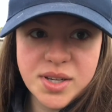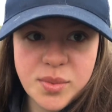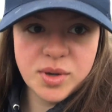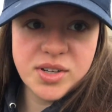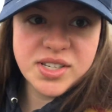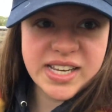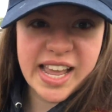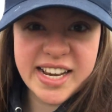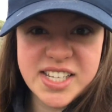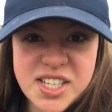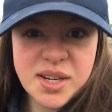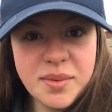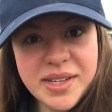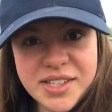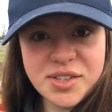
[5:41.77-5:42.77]
want to get to
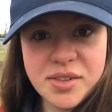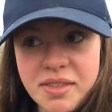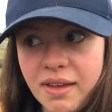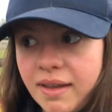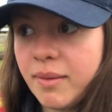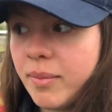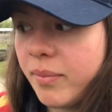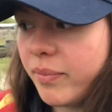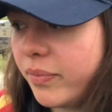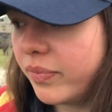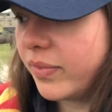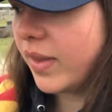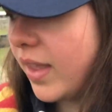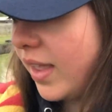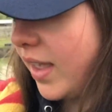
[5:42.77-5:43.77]
know each other.
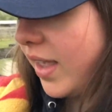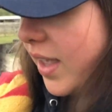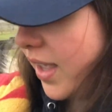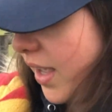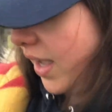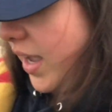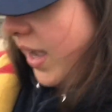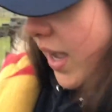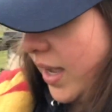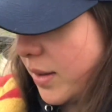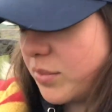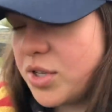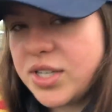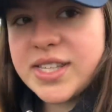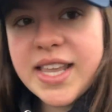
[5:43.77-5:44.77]

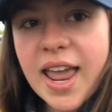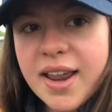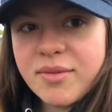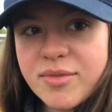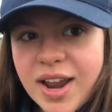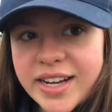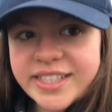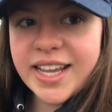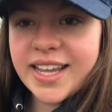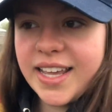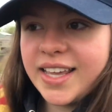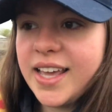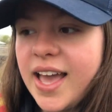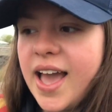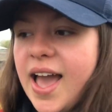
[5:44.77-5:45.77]
I'm just getting ready
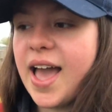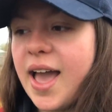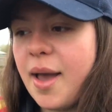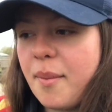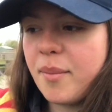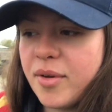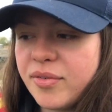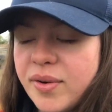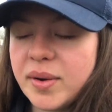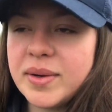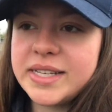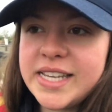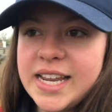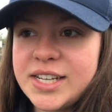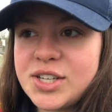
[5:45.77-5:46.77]
before we
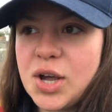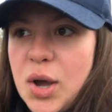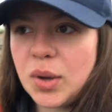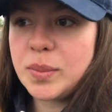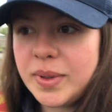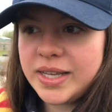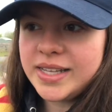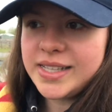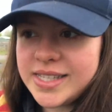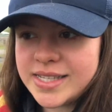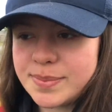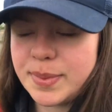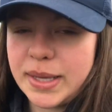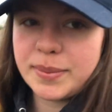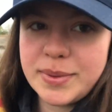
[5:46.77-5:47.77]
take Thomas,
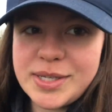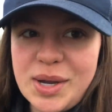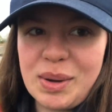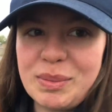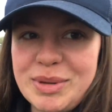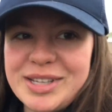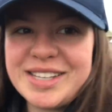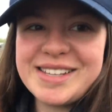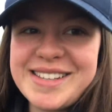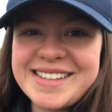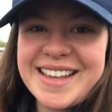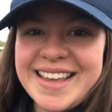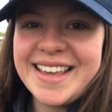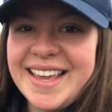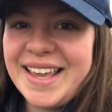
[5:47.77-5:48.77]
baby Thomas,
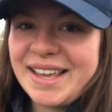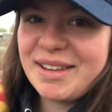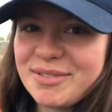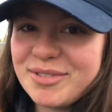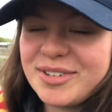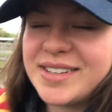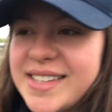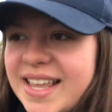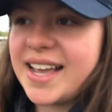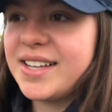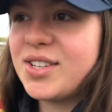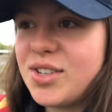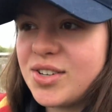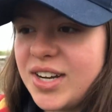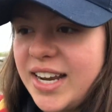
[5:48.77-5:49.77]
in for his
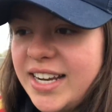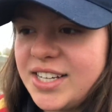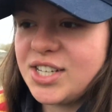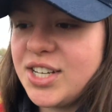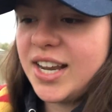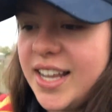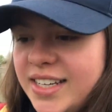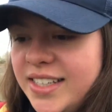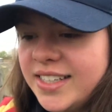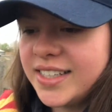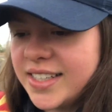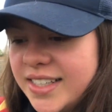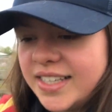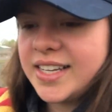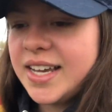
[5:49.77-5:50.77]
castration.
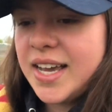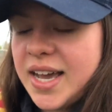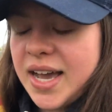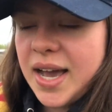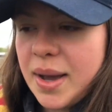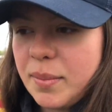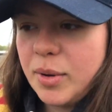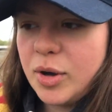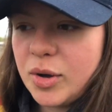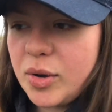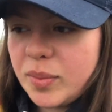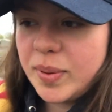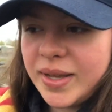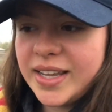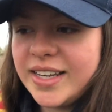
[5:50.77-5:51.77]
I'm
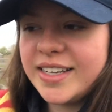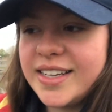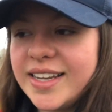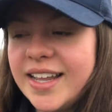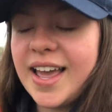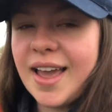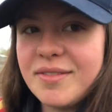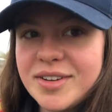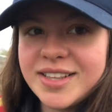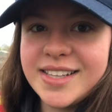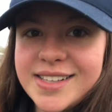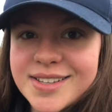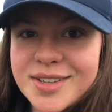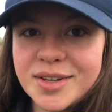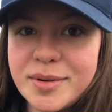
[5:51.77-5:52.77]
hoping
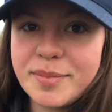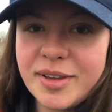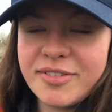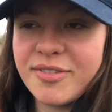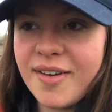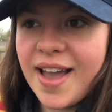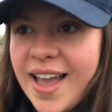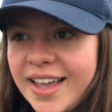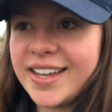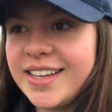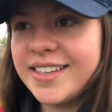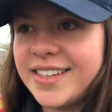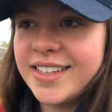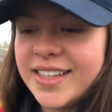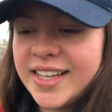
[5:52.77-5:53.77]
everything's going to be
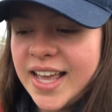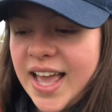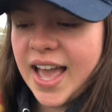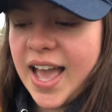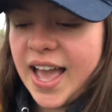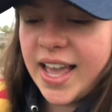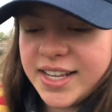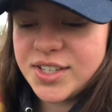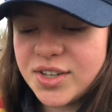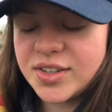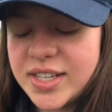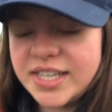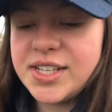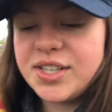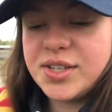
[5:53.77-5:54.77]
fine.
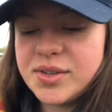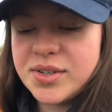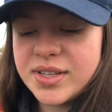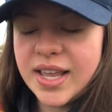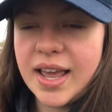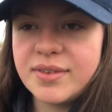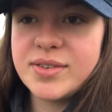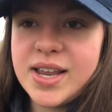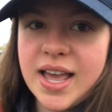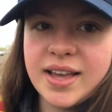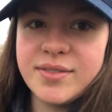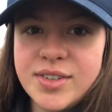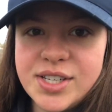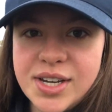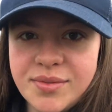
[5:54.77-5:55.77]
Donkeys usually have to
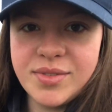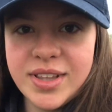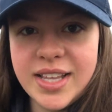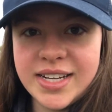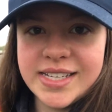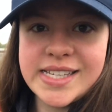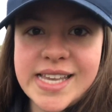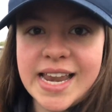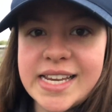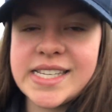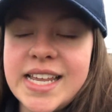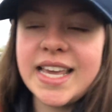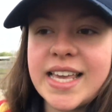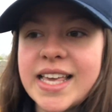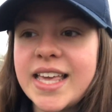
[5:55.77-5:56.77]
have a general
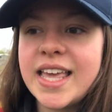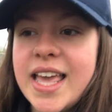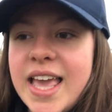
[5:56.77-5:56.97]
anaesthetic